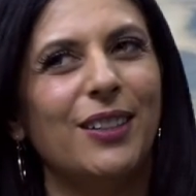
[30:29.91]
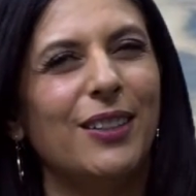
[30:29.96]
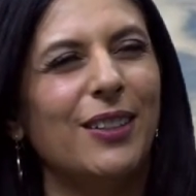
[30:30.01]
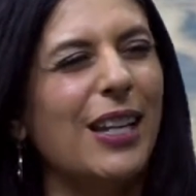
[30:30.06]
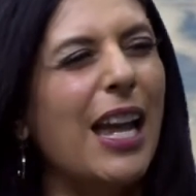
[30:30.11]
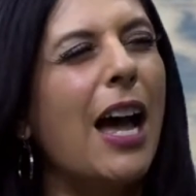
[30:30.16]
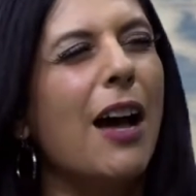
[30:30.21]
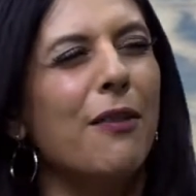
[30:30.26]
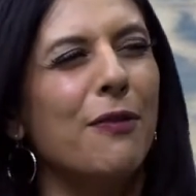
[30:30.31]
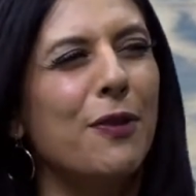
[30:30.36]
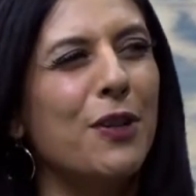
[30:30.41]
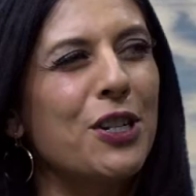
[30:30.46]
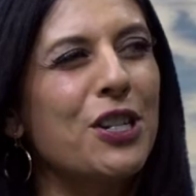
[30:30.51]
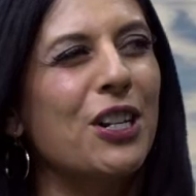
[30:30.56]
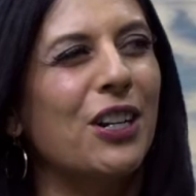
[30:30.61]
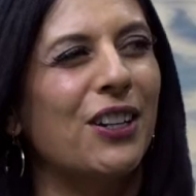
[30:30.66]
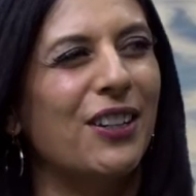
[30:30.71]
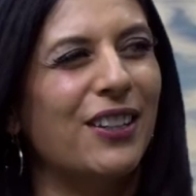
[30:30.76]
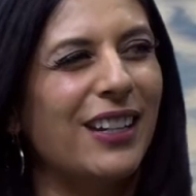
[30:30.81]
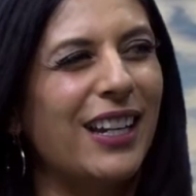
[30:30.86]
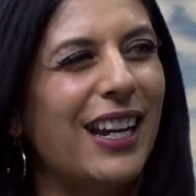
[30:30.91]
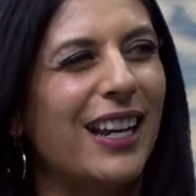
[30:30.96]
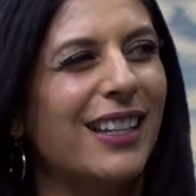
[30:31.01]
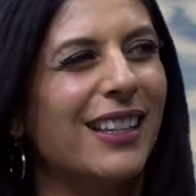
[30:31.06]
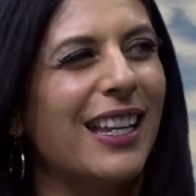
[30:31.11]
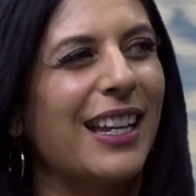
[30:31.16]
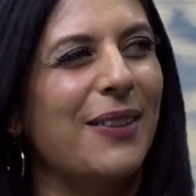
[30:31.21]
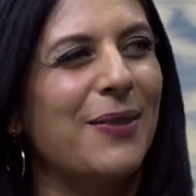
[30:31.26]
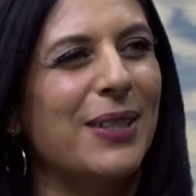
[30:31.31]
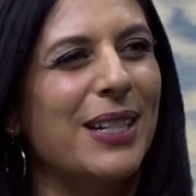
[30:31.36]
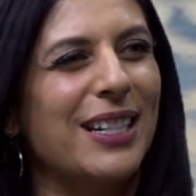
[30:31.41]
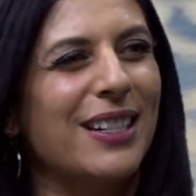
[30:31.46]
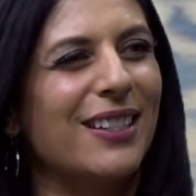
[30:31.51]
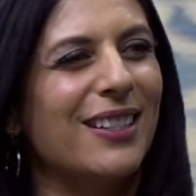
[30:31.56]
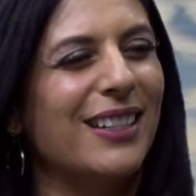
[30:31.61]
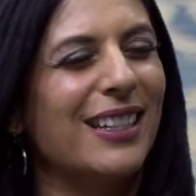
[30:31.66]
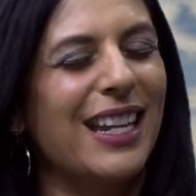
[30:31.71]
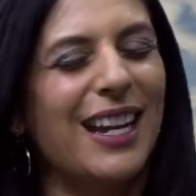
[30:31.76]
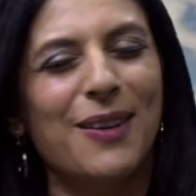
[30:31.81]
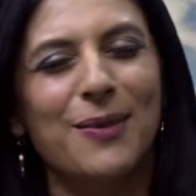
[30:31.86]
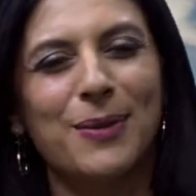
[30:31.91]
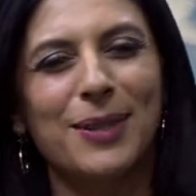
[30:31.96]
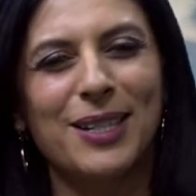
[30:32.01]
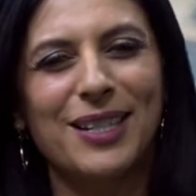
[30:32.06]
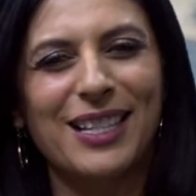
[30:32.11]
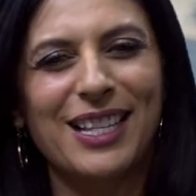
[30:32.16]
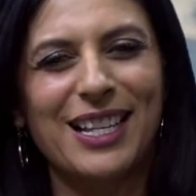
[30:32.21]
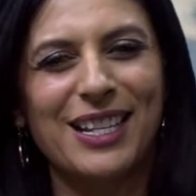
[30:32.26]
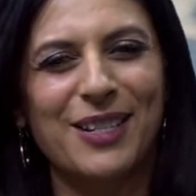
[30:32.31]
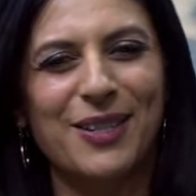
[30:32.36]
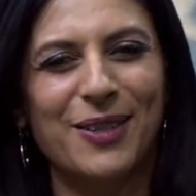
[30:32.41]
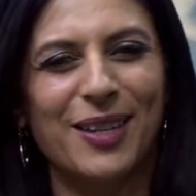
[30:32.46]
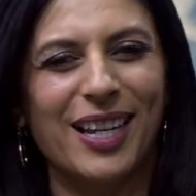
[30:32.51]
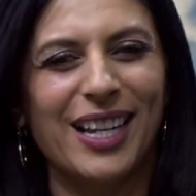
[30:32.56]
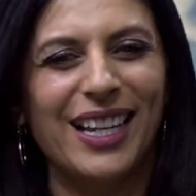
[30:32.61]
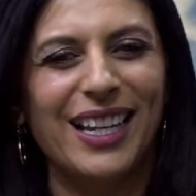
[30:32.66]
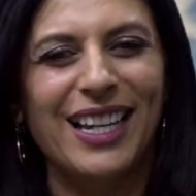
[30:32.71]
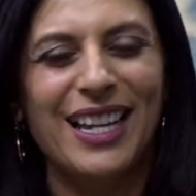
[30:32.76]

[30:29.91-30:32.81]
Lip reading: Yeah, for sure. Yeah, like what are they doing?